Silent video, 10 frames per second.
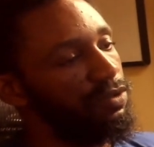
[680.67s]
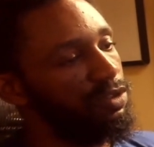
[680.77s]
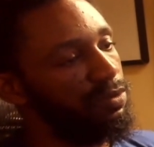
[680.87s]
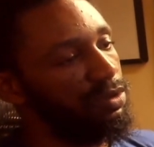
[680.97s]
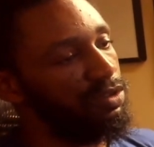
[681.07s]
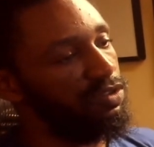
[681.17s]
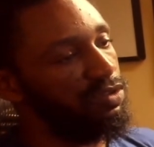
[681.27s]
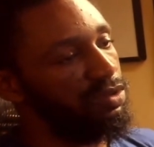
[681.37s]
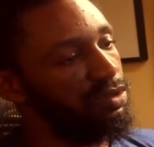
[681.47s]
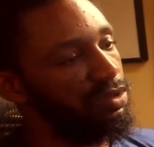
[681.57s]
Default
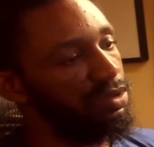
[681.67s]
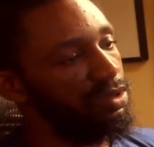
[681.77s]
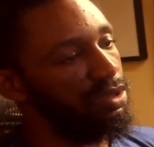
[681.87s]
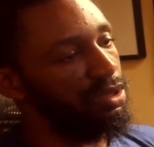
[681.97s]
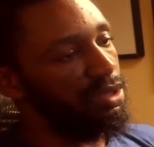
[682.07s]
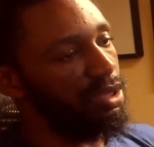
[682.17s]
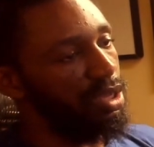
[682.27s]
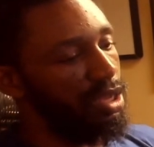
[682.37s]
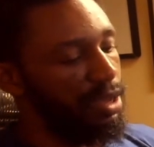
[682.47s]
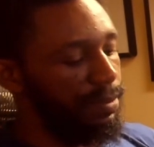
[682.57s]
place
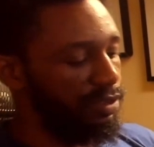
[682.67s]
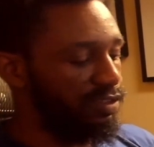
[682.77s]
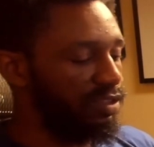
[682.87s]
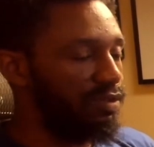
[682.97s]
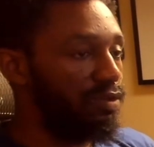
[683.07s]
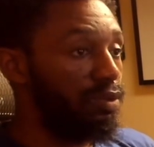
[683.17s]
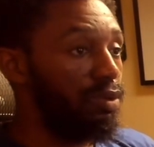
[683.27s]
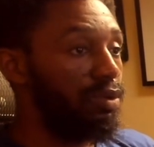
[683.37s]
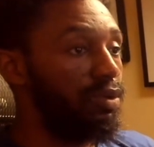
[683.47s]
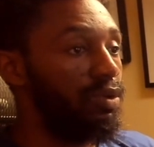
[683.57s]
about
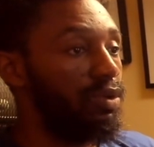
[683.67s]
7.